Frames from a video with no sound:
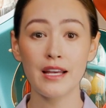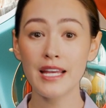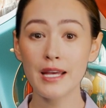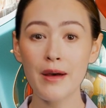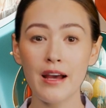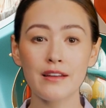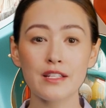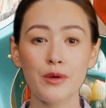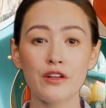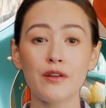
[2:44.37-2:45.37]
Email
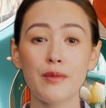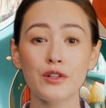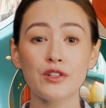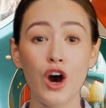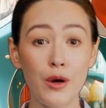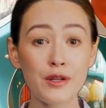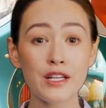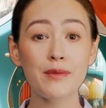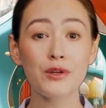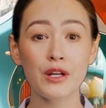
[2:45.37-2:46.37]
is one of the most common
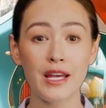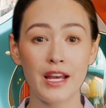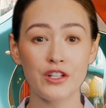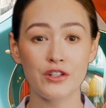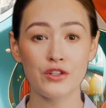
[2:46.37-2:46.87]
communication